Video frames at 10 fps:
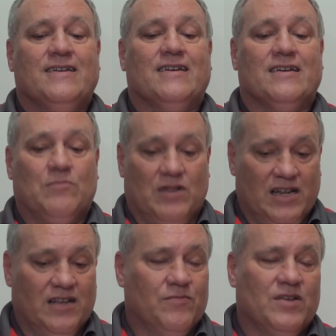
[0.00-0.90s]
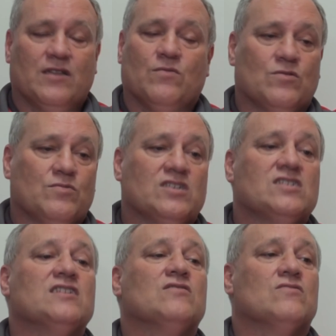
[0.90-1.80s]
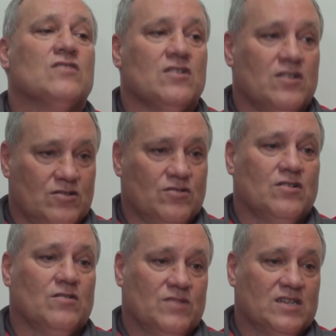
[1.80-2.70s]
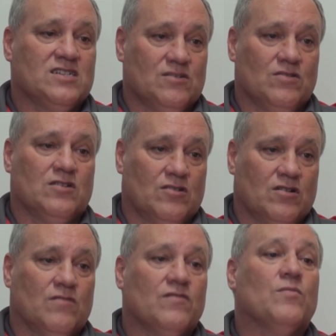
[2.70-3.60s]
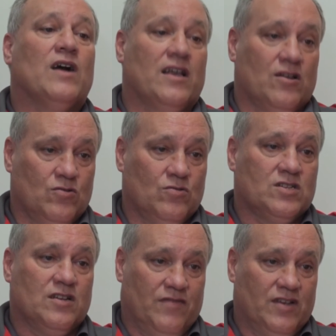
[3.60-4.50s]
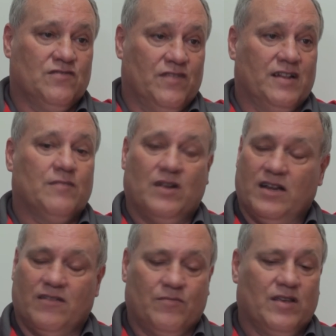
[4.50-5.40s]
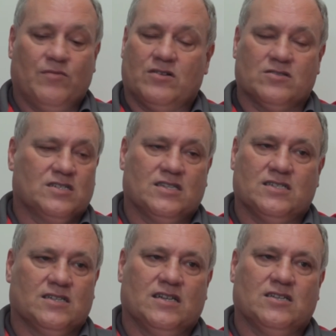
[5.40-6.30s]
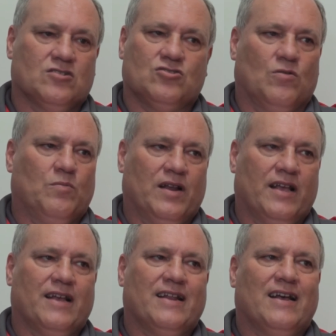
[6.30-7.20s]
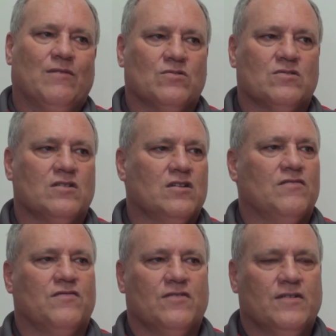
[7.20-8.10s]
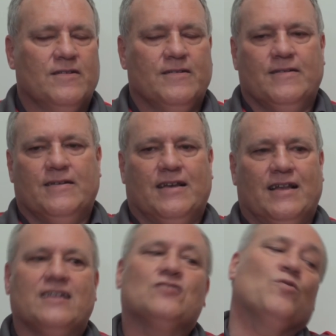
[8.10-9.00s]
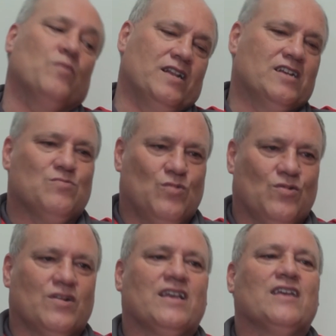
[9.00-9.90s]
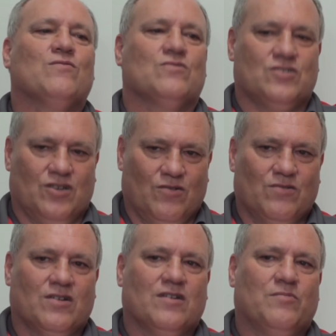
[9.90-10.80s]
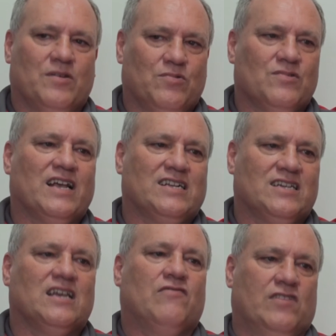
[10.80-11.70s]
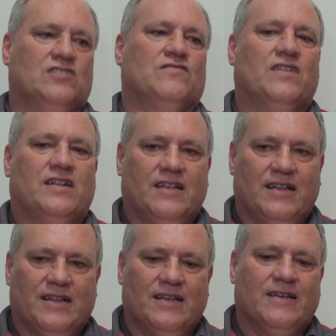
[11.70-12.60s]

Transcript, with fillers: Uh, believe me, there will be still a lot to come. There's still a lot to come from Bryan Ruiz if he's fit. Yeah. Believe me, because he's he's a top player, and I would love. And he told me this morning he will show uh, people next year if he's fit, and,